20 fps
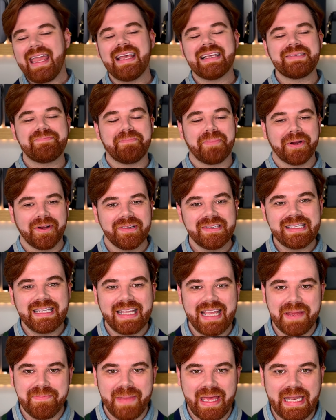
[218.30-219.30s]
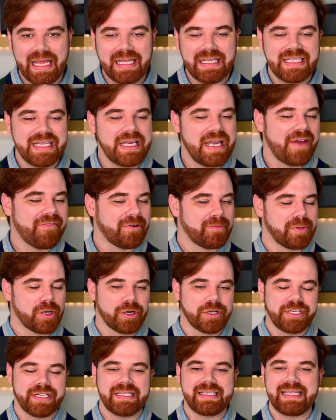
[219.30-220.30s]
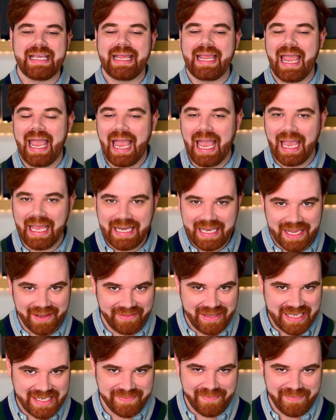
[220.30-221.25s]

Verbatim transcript: has personally admitted to never purchasing any of these